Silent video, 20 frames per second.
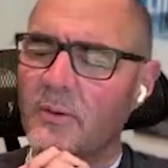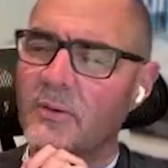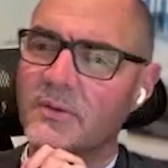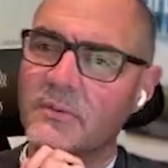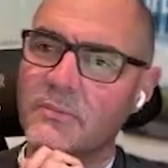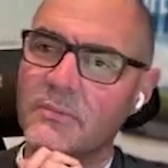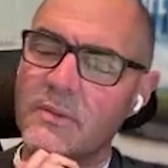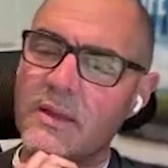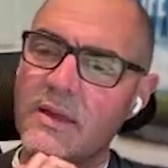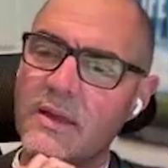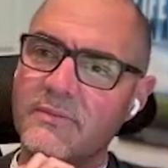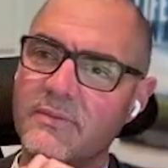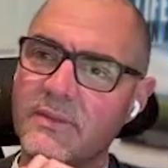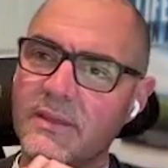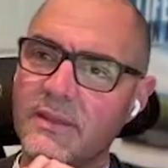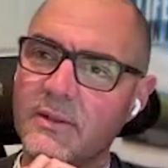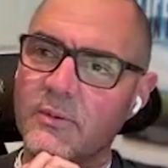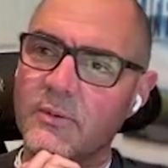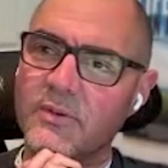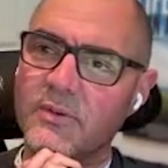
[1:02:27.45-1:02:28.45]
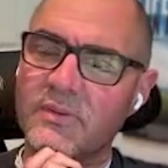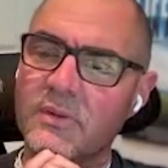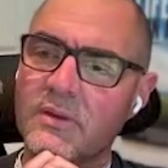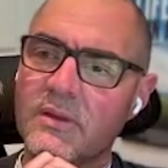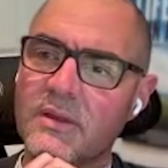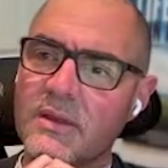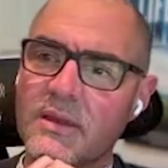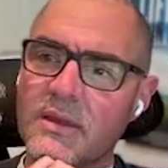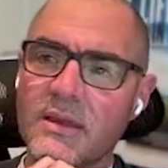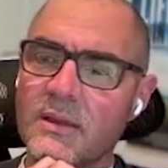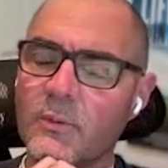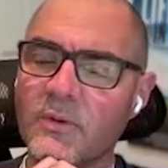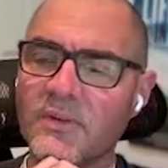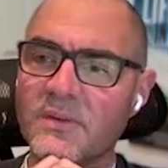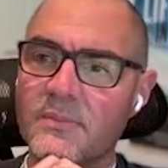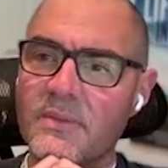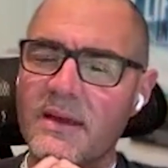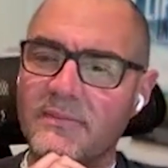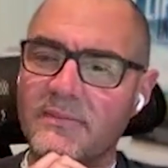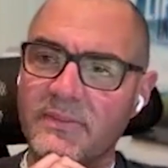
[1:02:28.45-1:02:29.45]
was it Matt Flynn? It
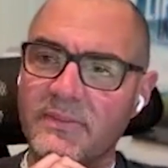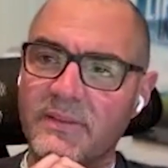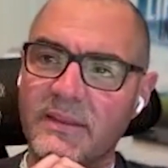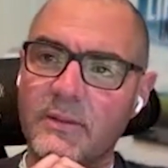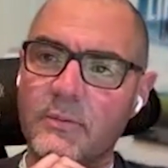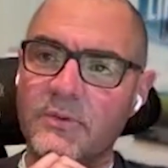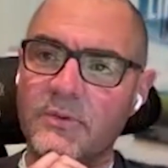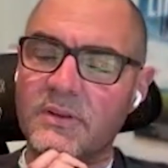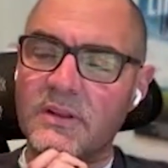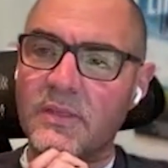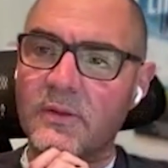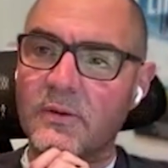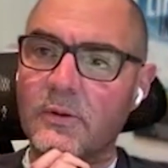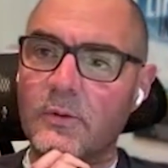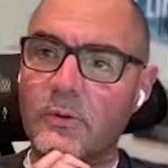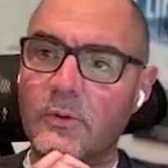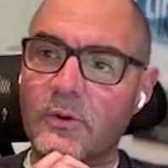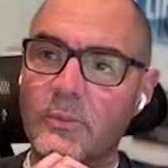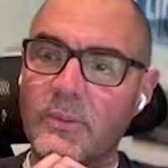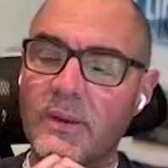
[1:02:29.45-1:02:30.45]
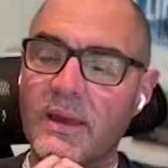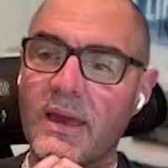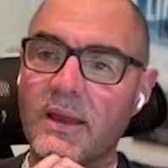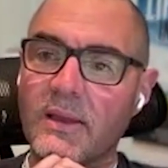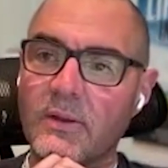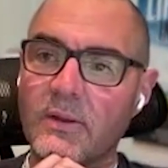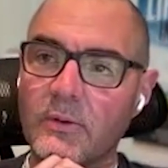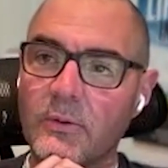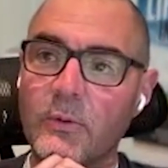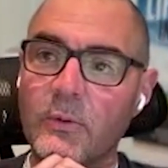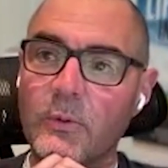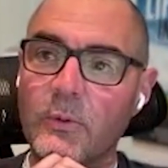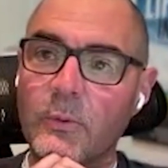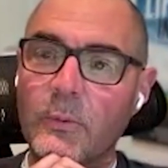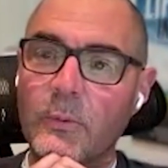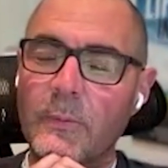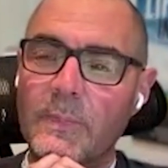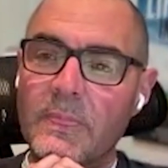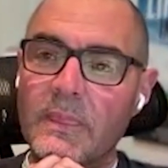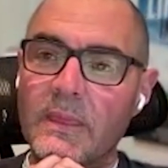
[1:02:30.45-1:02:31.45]
wasn't Matt Flynn. It was another quarterback
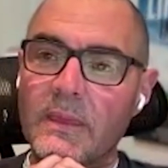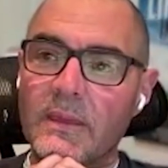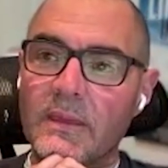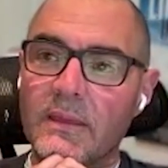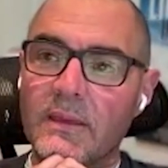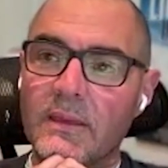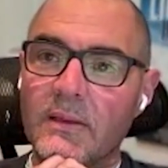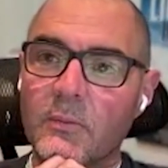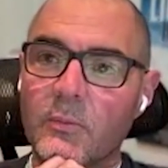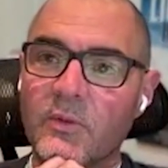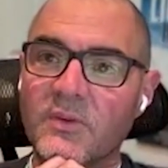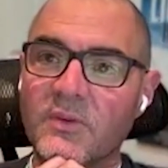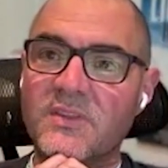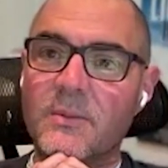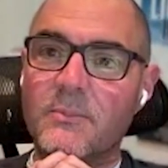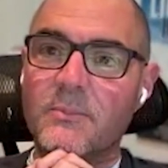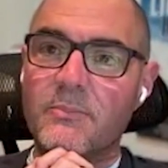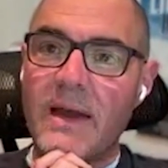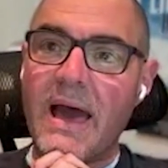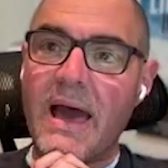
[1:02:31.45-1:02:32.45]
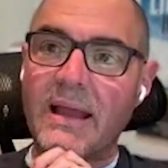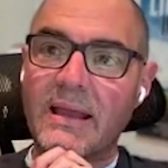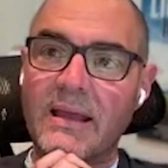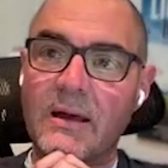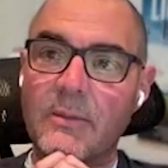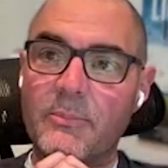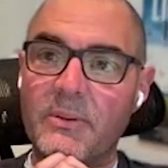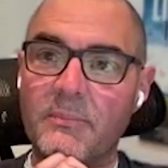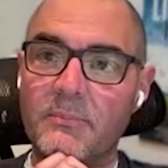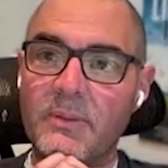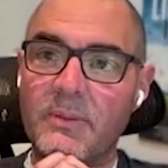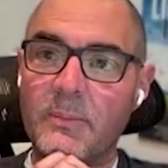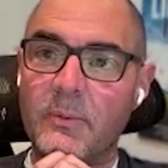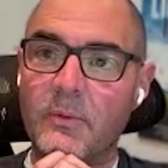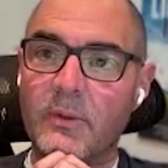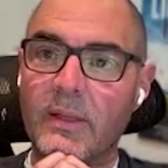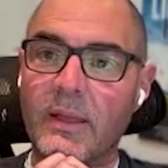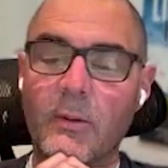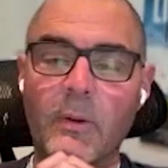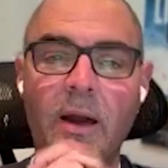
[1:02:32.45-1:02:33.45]
who was the backup, and
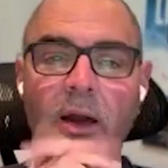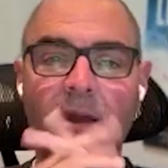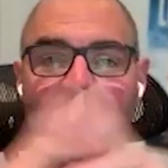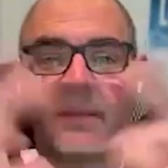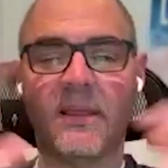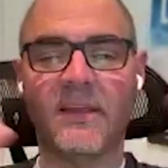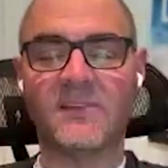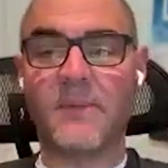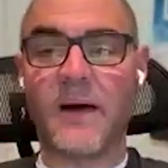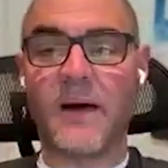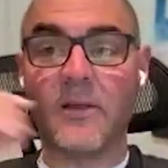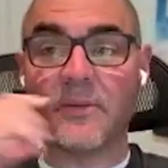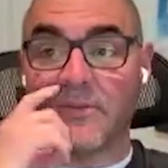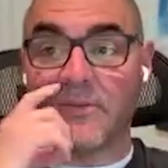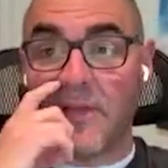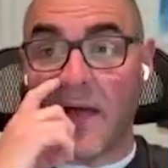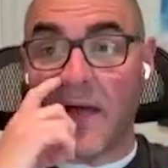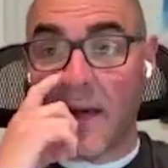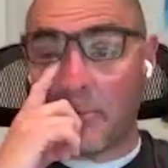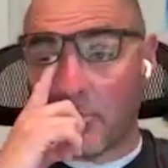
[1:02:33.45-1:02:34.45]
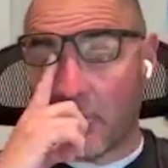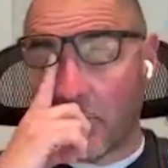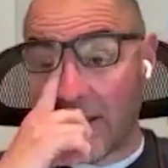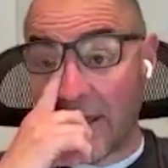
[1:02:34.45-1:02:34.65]
people were like, well, how did Les Miles not